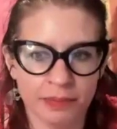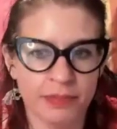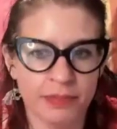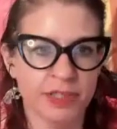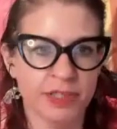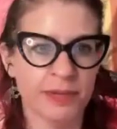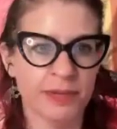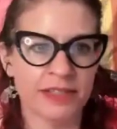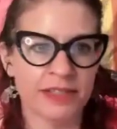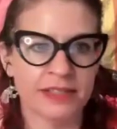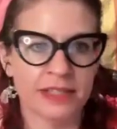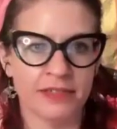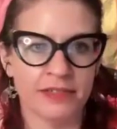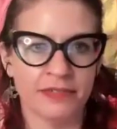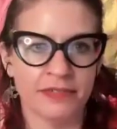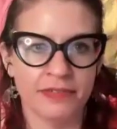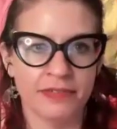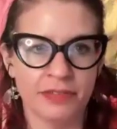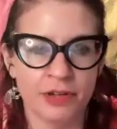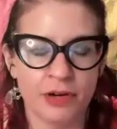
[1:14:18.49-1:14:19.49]

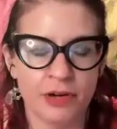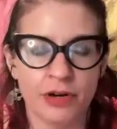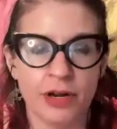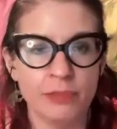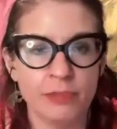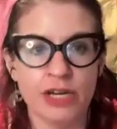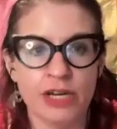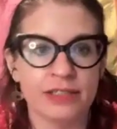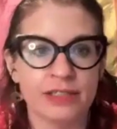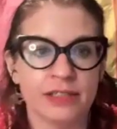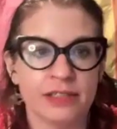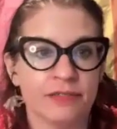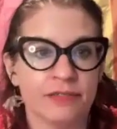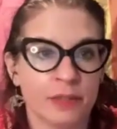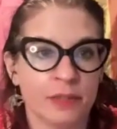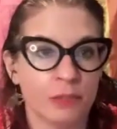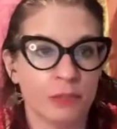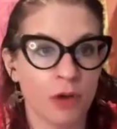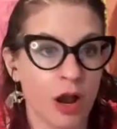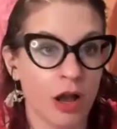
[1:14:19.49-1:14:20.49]
perspective. They're
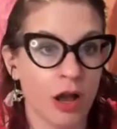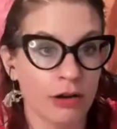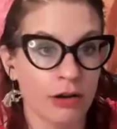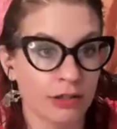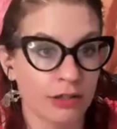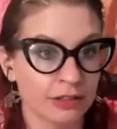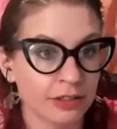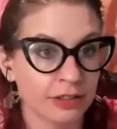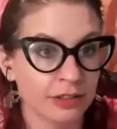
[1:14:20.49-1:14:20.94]
objectively wrong,